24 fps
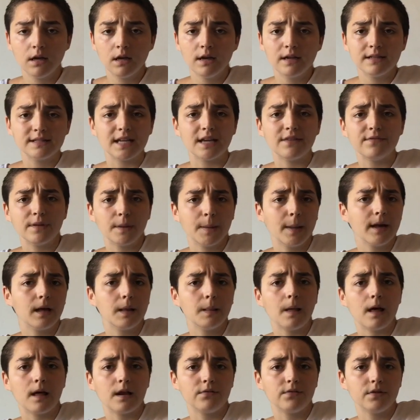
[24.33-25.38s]
Because I feel like a
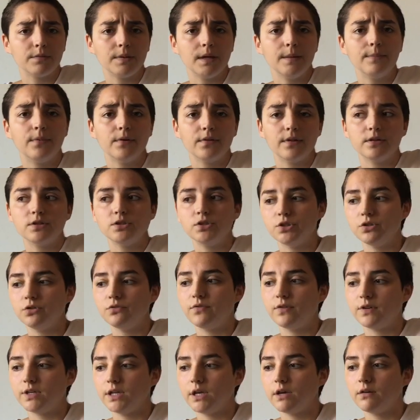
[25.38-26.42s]
lot of the people that do
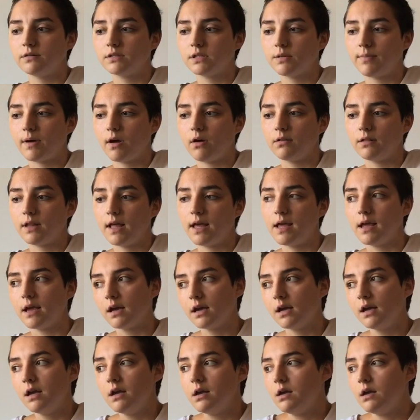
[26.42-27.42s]
videos about like